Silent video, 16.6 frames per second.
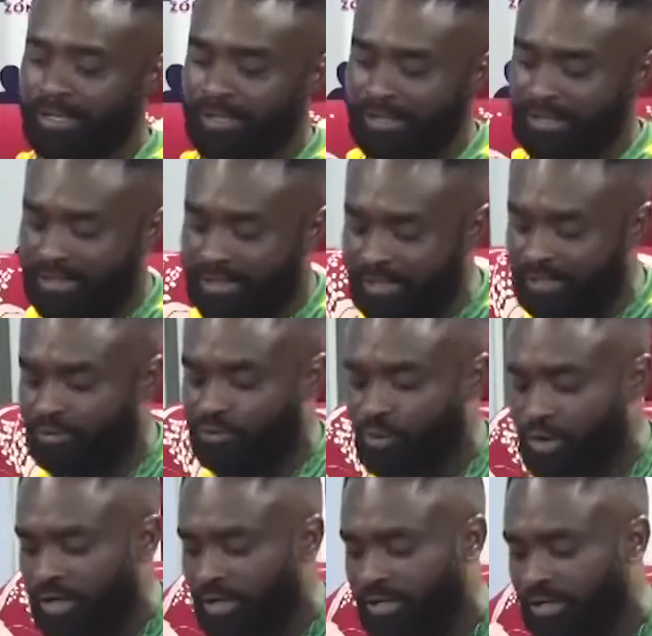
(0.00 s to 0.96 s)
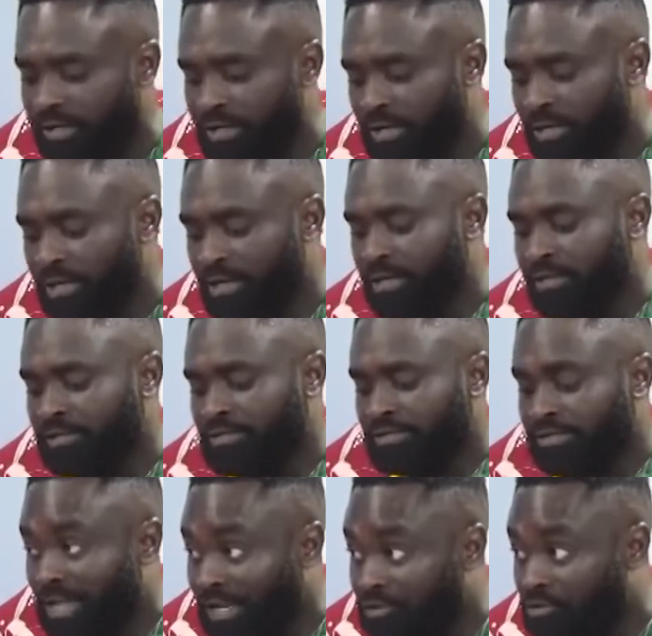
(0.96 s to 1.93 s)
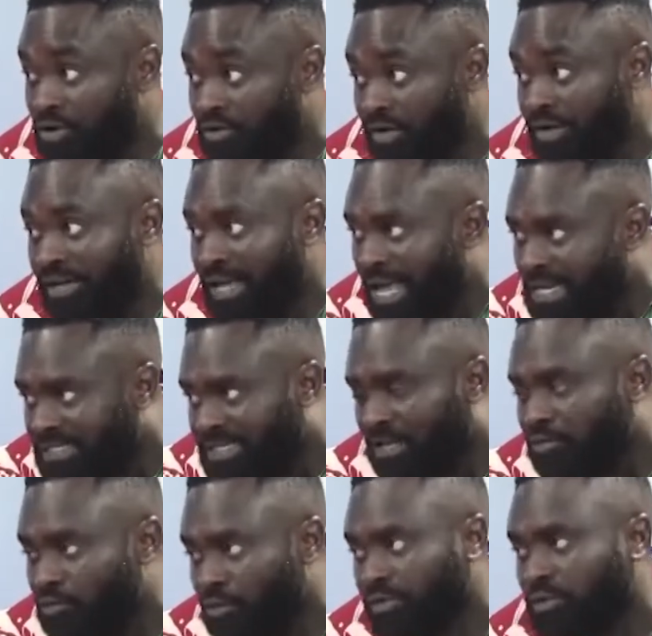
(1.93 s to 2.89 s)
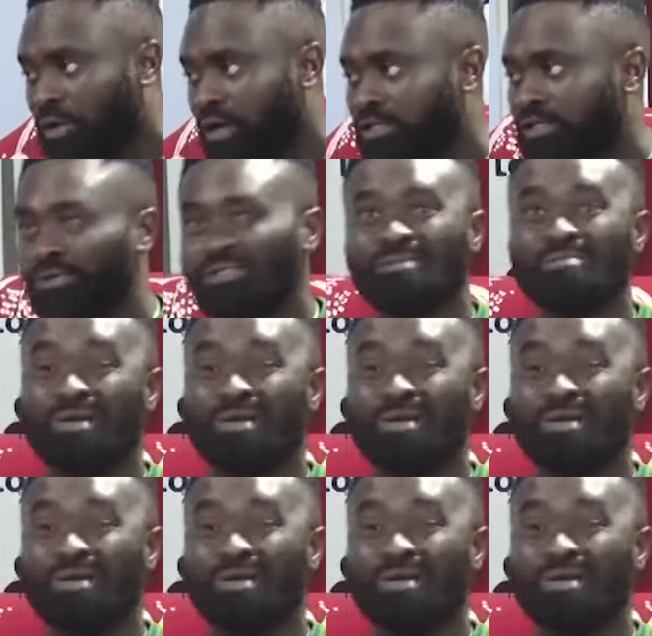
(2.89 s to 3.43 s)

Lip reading: This were tax driver and exact words of Catalan,